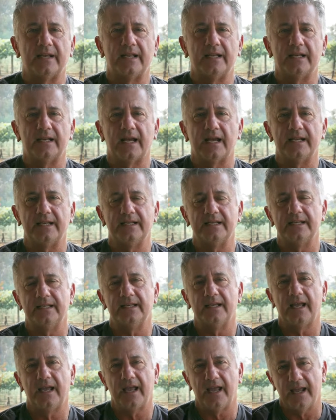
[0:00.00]
and
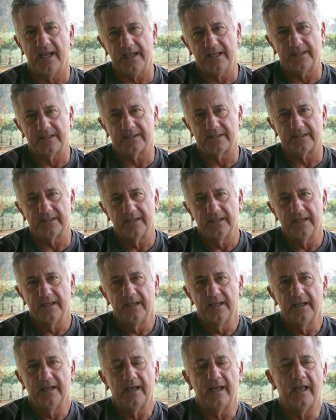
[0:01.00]
98.
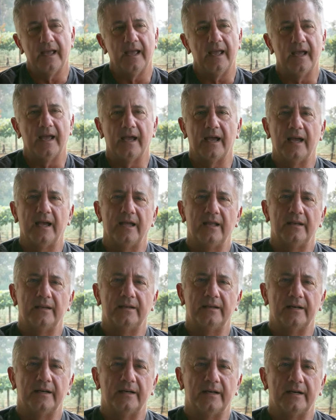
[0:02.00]
And